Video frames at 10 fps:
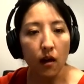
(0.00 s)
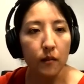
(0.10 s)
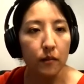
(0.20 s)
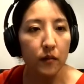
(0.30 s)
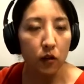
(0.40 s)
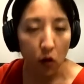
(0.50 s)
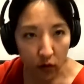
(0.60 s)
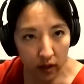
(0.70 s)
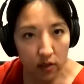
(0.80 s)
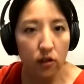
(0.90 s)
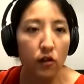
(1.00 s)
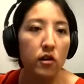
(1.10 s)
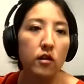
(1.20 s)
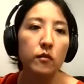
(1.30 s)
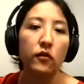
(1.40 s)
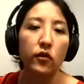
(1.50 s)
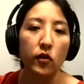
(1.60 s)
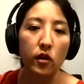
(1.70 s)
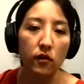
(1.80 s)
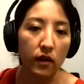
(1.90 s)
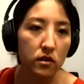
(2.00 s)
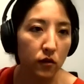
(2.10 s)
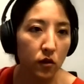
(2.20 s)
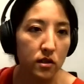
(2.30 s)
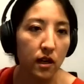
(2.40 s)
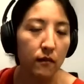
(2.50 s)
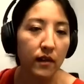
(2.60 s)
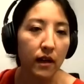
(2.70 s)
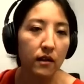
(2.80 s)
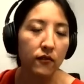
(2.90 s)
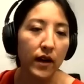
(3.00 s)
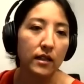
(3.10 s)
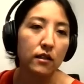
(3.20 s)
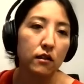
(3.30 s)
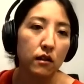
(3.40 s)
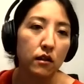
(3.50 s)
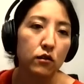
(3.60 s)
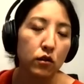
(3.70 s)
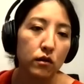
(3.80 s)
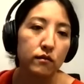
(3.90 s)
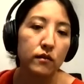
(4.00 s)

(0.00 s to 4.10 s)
No free lunch theorem, if you've heard of it, is of course that the fact that